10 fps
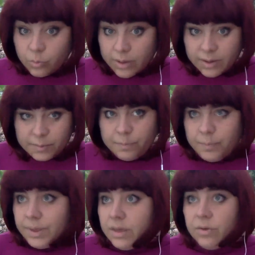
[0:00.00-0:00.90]
wear
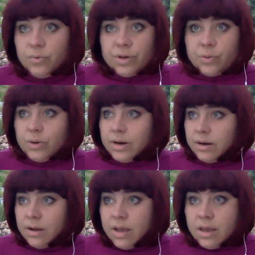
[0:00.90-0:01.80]
pink, you can
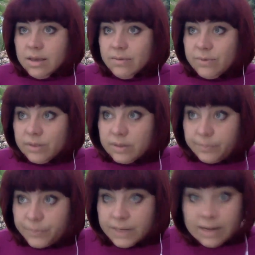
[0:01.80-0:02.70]
wear even the
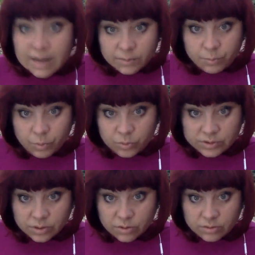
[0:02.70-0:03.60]
light blue is
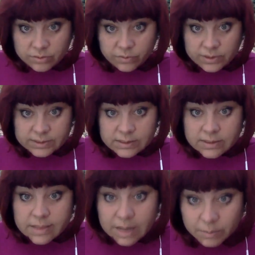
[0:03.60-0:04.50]
the color of Venus. The
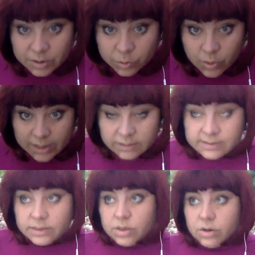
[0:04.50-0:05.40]
diamond white
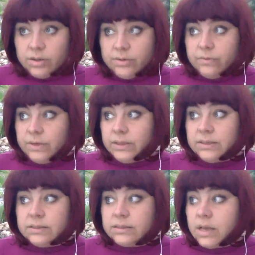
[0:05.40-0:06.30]
is the color of
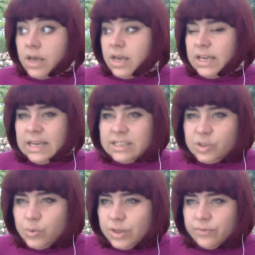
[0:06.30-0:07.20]
Venus. Eat
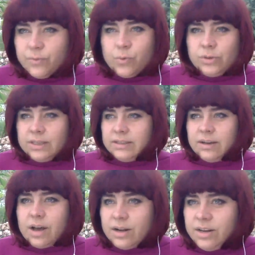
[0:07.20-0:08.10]
sweet food, eat
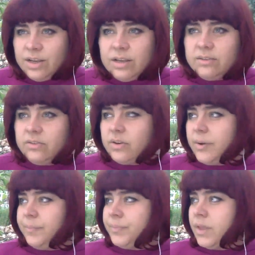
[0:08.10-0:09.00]
honey,
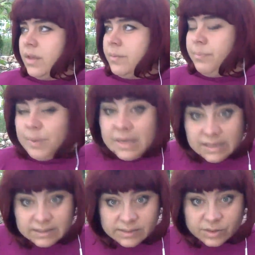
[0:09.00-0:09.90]
eat
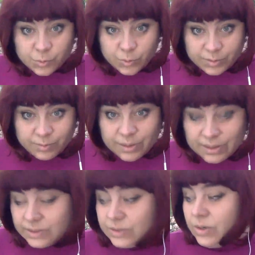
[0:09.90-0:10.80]
peas, sweet
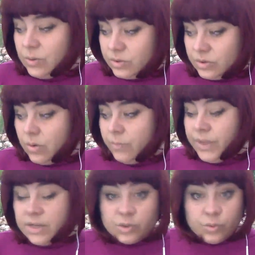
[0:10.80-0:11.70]
peas. It's also
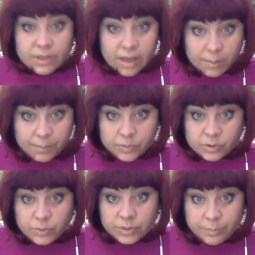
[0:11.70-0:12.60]
sweet apples,